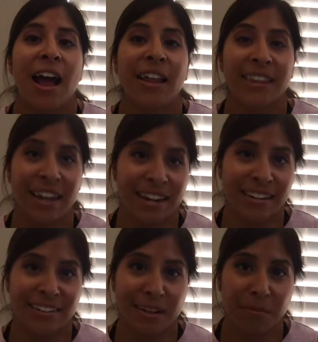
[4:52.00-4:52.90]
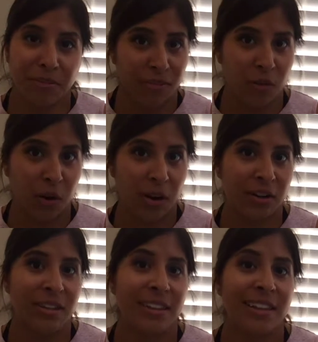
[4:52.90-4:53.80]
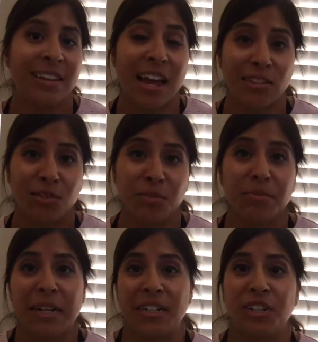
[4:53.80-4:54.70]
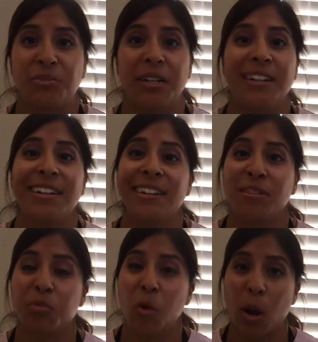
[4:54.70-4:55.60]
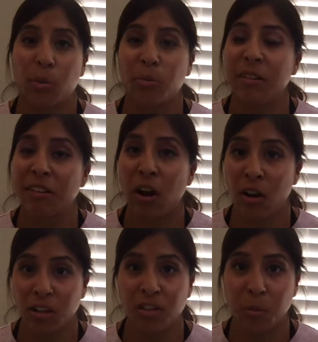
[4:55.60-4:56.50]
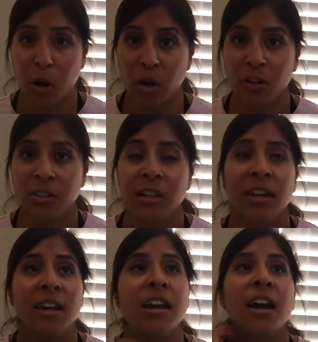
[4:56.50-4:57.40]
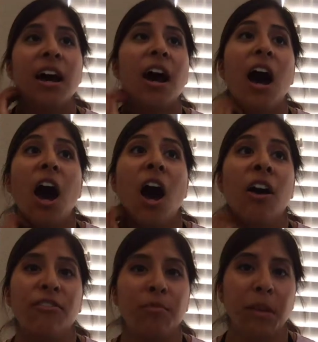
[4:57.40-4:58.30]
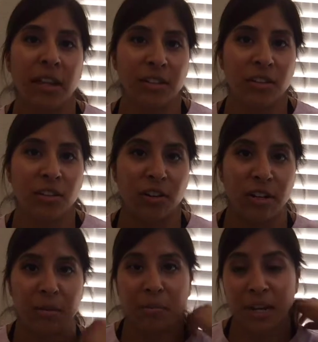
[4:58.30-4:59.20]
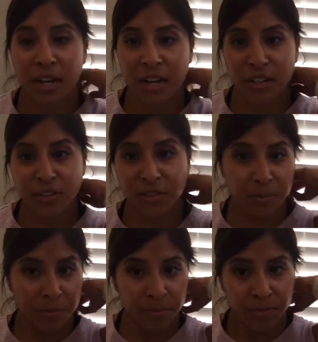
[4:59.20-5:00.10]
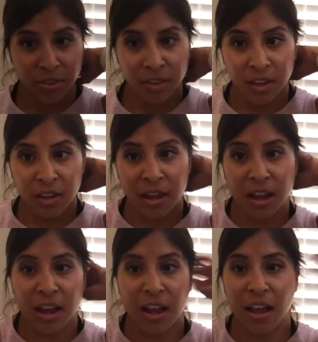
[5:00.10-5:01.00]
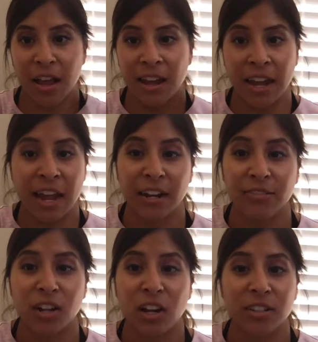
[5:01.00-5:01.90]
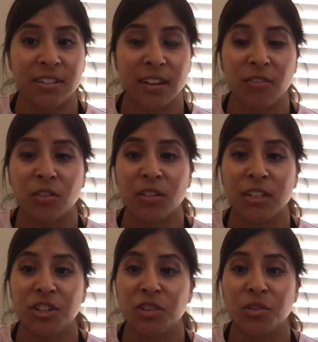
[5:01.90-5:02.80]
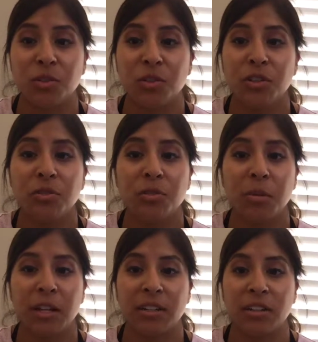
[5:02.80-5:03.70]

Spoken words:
Like I said before, classroom management is probably the hardest part of blended learning because again, I've talked to several teachers who use blended